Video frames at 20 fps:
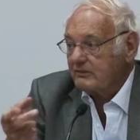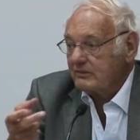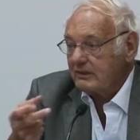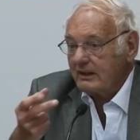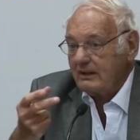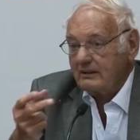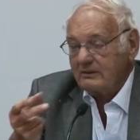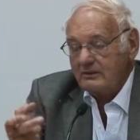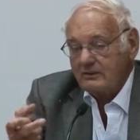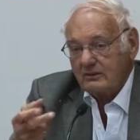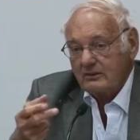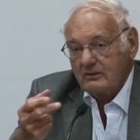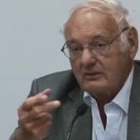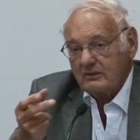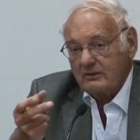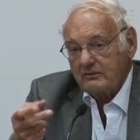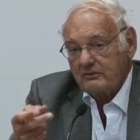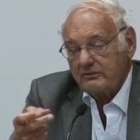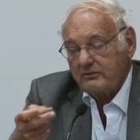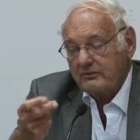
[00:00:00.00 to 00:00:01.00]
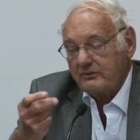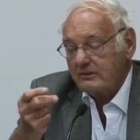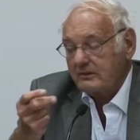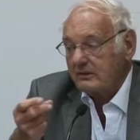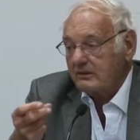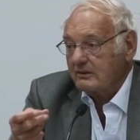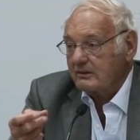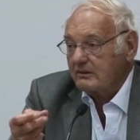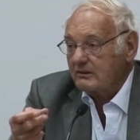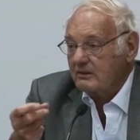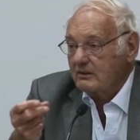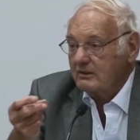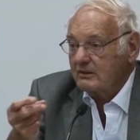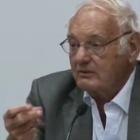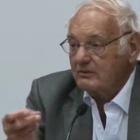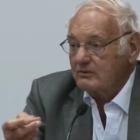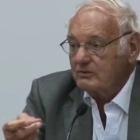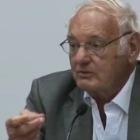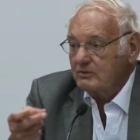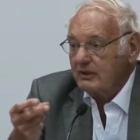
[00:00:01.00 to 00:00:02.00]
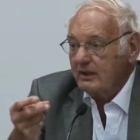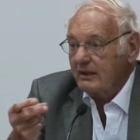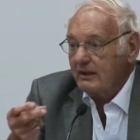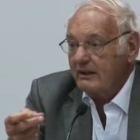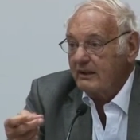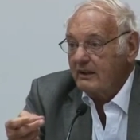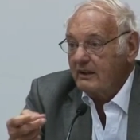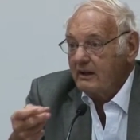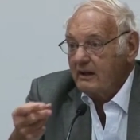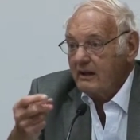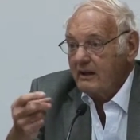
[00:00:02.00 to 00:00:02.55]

the alternatives uh, today.